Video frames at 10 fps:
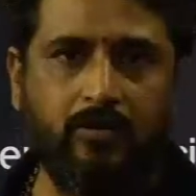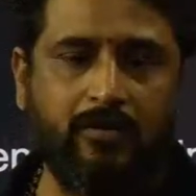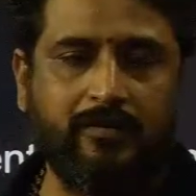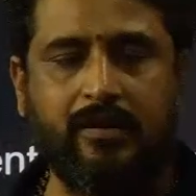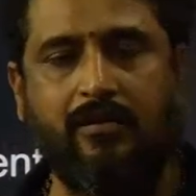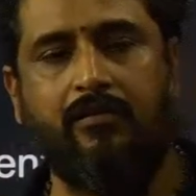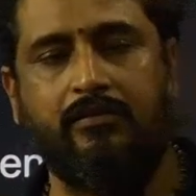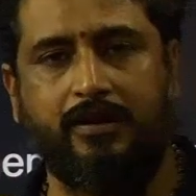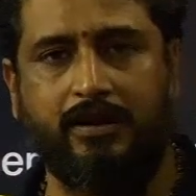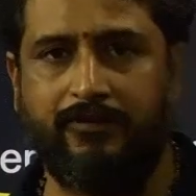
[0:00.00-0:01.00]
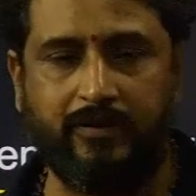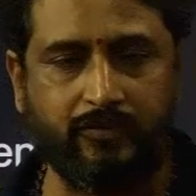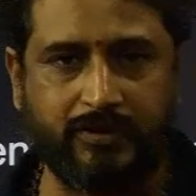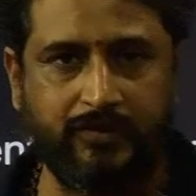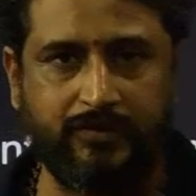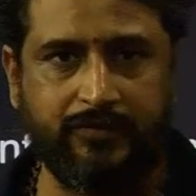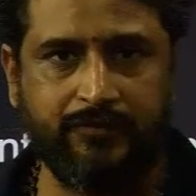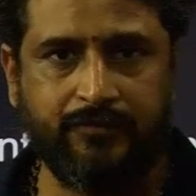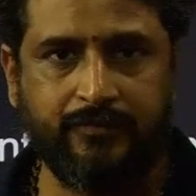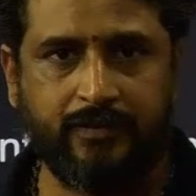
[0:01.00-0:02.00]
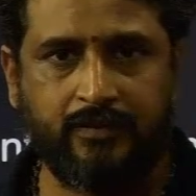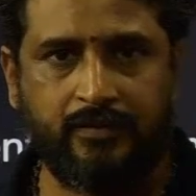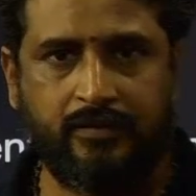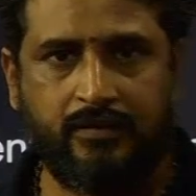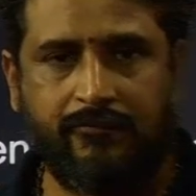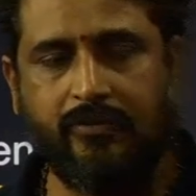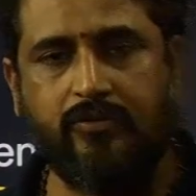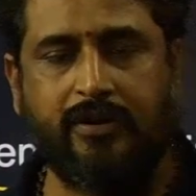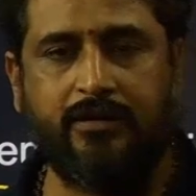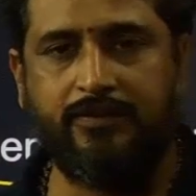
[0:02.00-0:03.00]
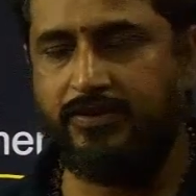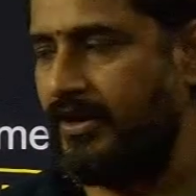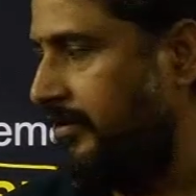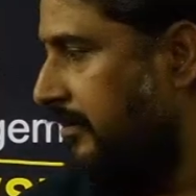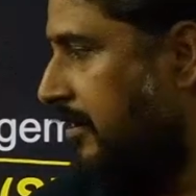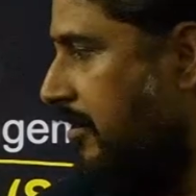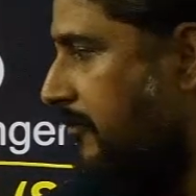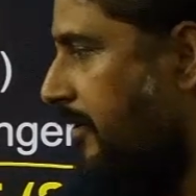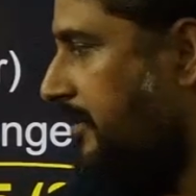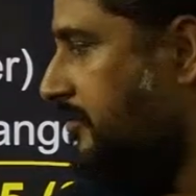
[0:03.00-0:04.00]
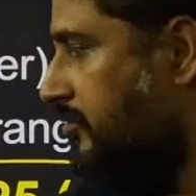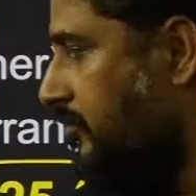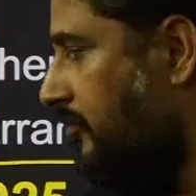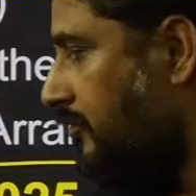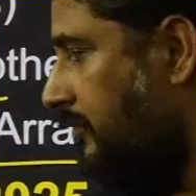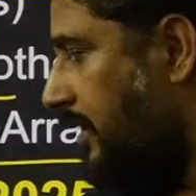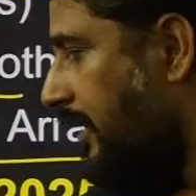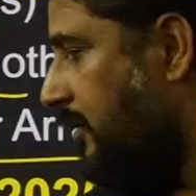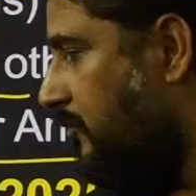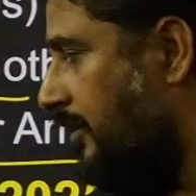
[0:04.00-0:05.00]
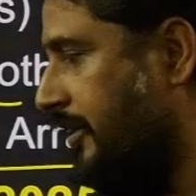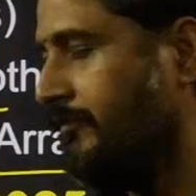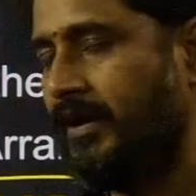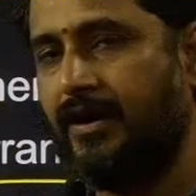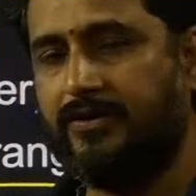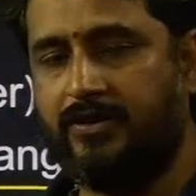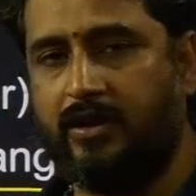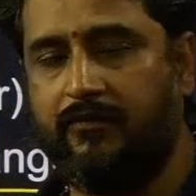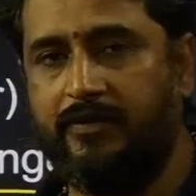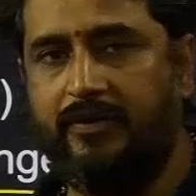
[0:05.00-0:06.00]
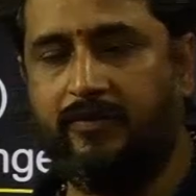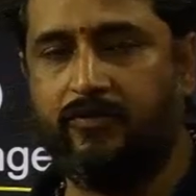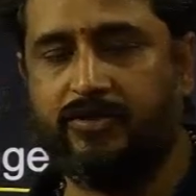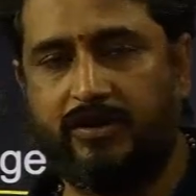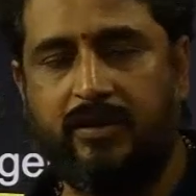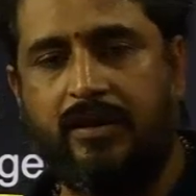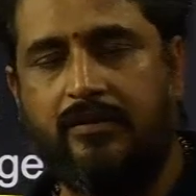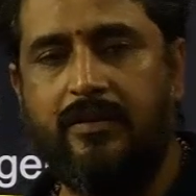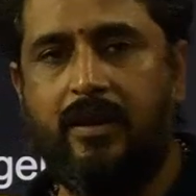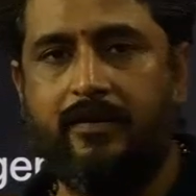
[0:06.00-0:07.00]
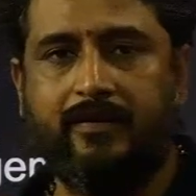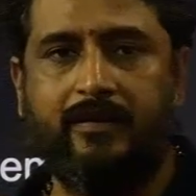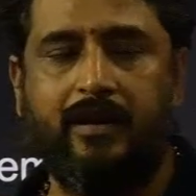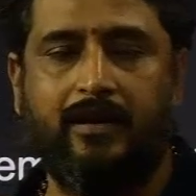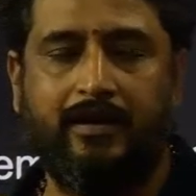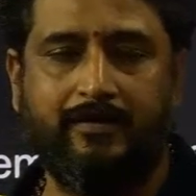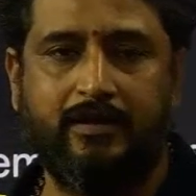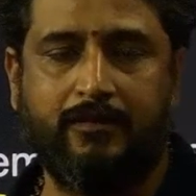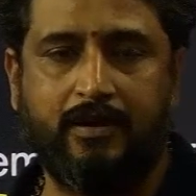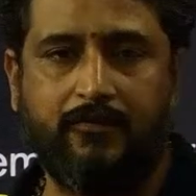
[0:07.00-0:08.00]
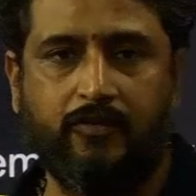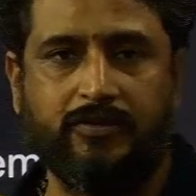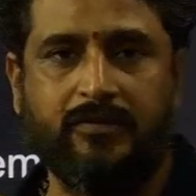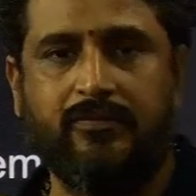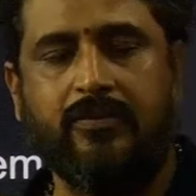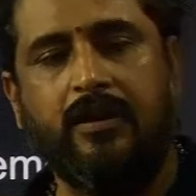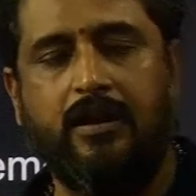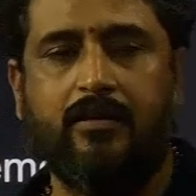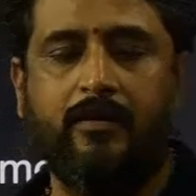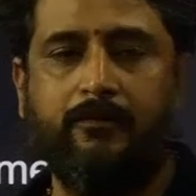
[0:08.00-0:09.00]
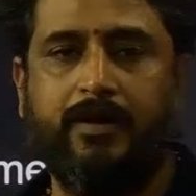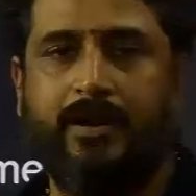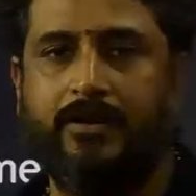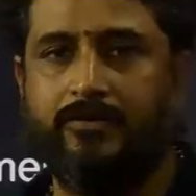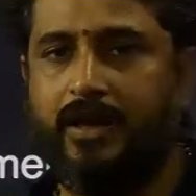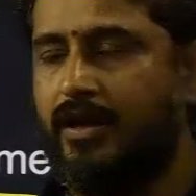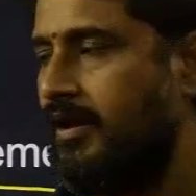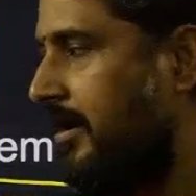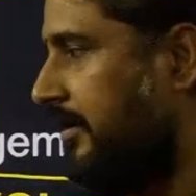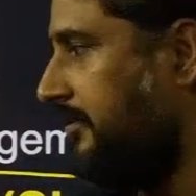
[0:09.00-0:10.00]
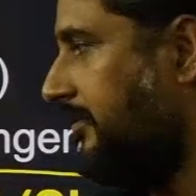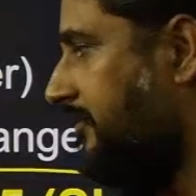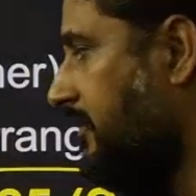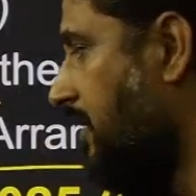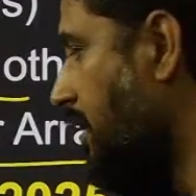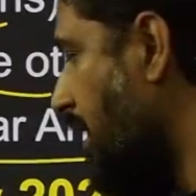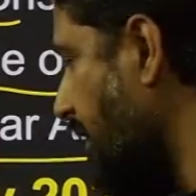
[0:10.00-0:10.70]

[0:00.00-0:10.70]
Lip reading: answer all 35 questions without any mistake. But who tried to attempt and stuck with this question, they answered a less number of questions comparing to the others. And